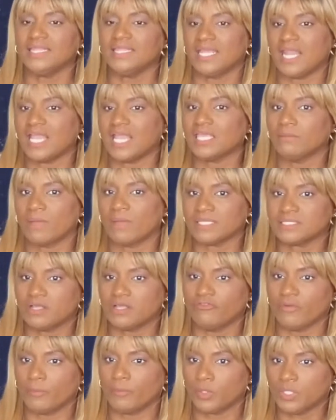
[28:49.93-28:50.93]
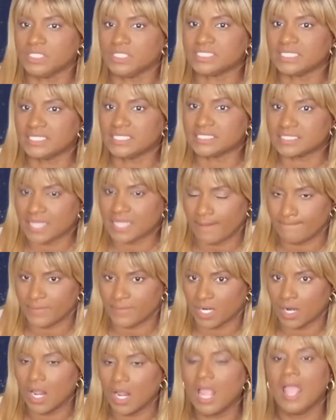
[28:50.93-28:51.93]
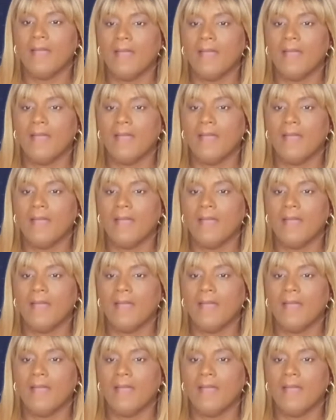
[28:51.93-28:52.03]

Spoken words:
And then I give myself a bonus in December.